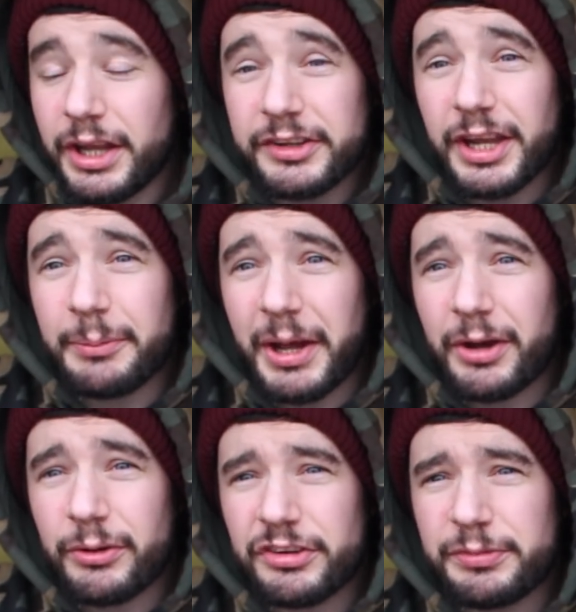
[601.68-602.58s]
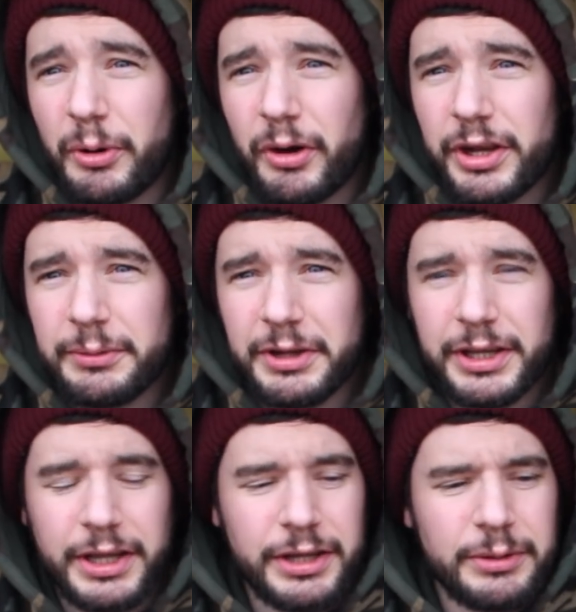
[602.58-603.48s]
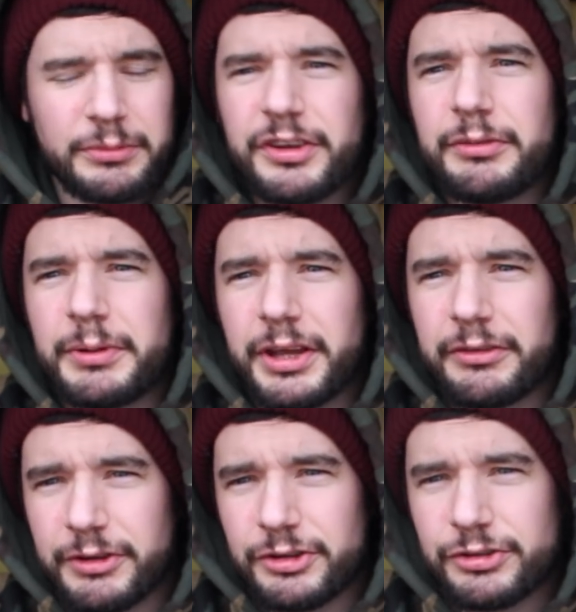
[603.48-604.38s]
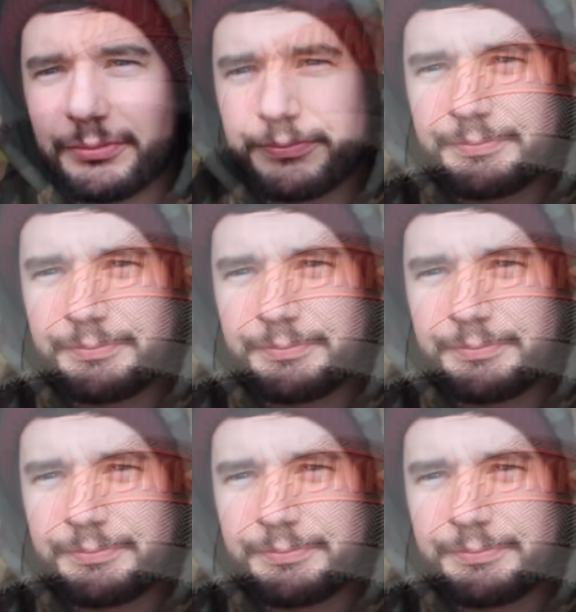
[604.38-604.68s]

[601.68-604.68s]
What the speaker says: let's get it back on the spot anyway, and see if we can get a fish.